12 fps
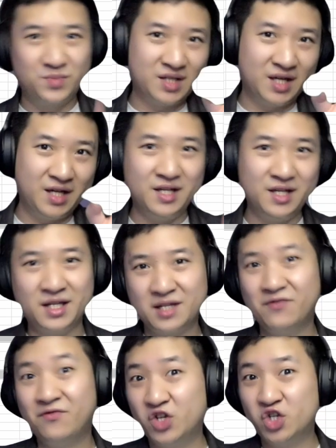that is
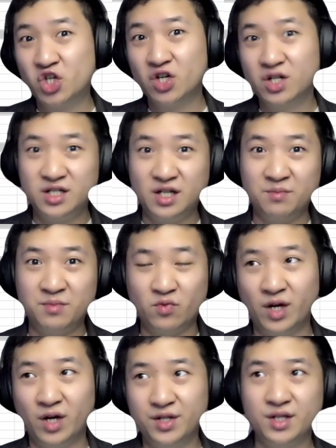feature number
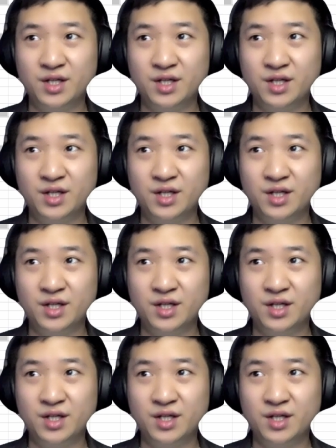1.